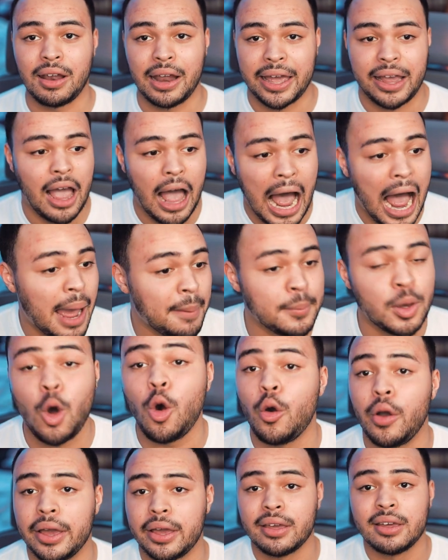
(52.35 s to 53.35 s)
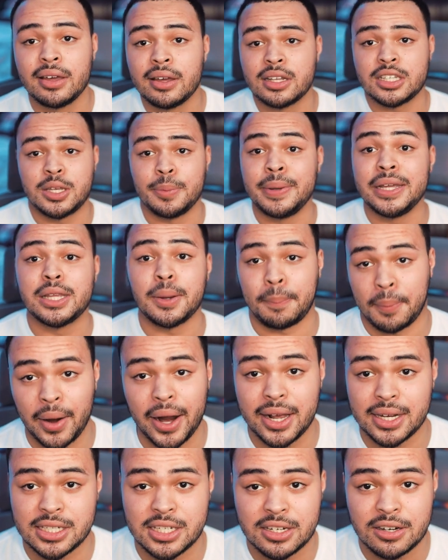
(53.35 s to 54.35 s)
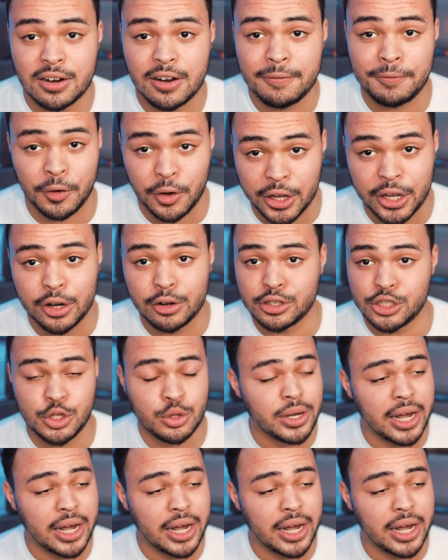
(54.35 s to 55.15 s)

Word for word: Like, I'm going to be depressed for years.